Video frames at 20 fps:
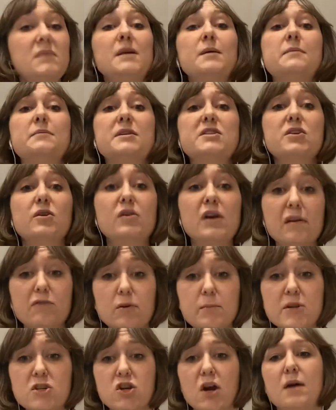But so
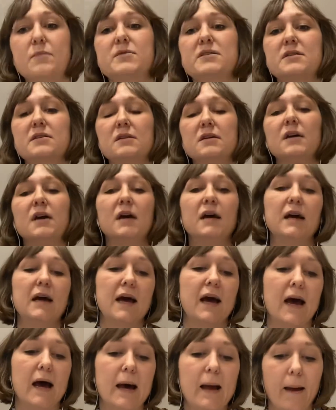government jobs.
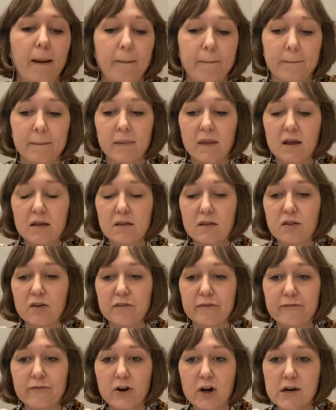The
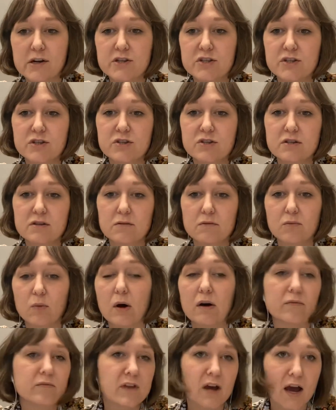
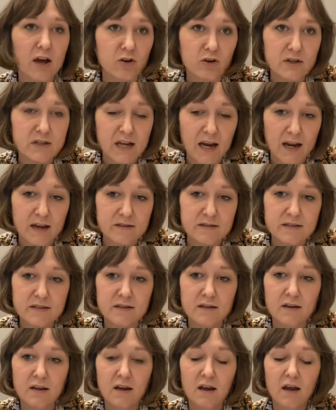100
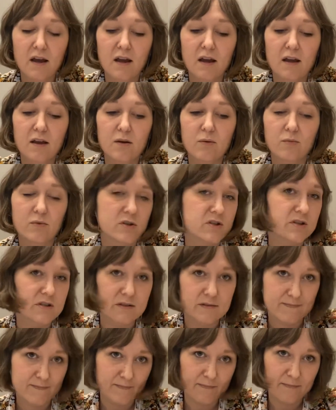days, which
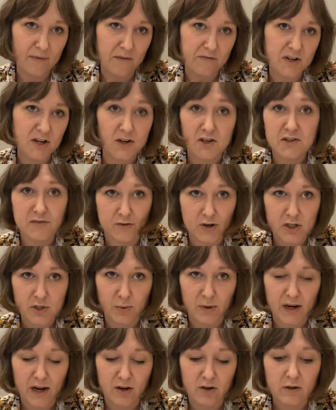is FDR's first
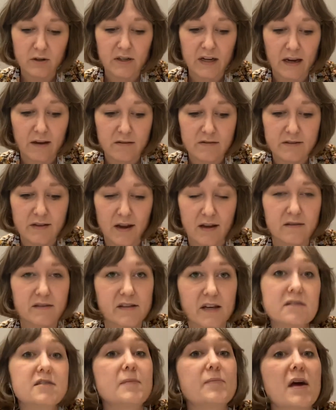100 days, and
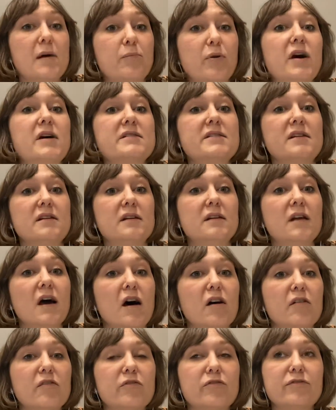sets up that precedent
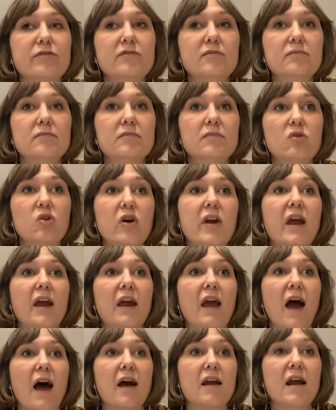of
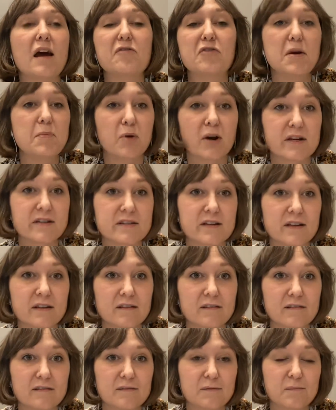looking at every
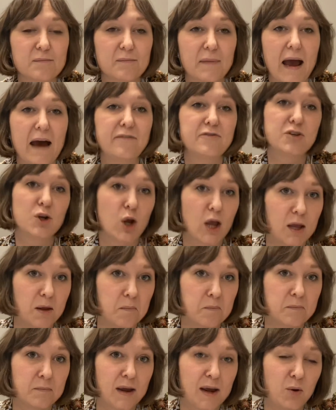president after
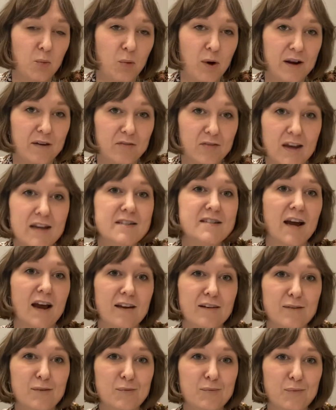him and what have they
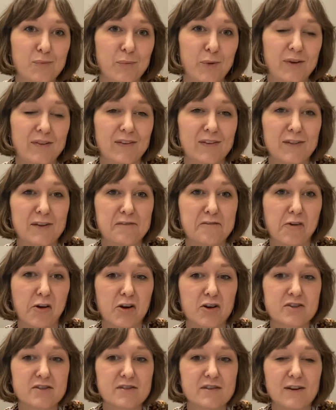done within the
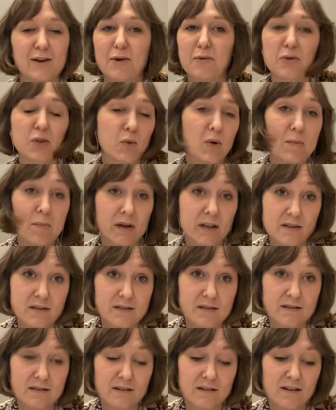first, 3
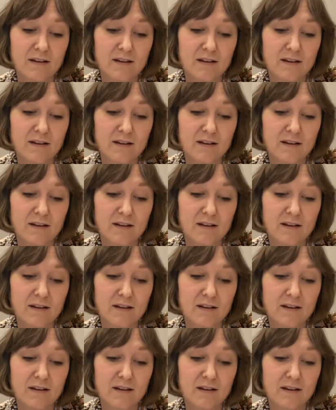months